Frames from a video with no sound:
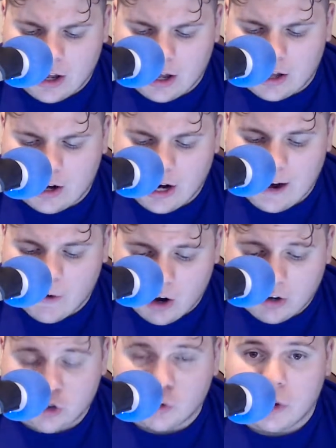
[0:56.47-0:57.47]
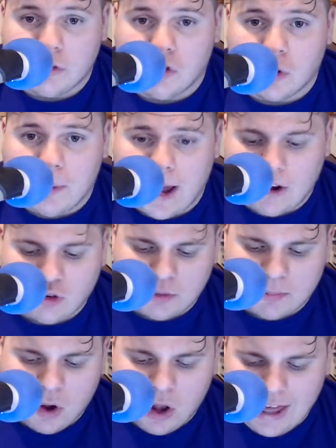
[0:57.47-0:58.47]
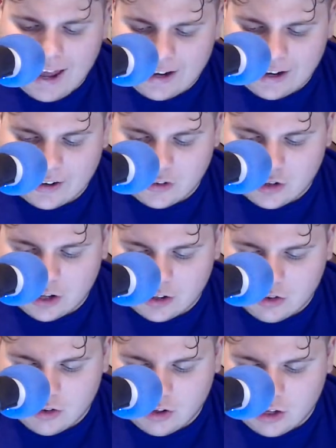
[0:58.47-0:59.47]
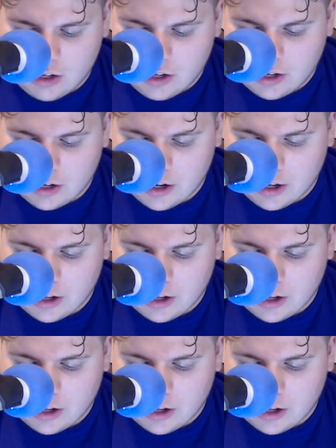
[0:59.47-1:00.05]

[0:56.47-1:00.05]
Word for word: Carrying 124 pounds. Paul Hannigan is on this Ian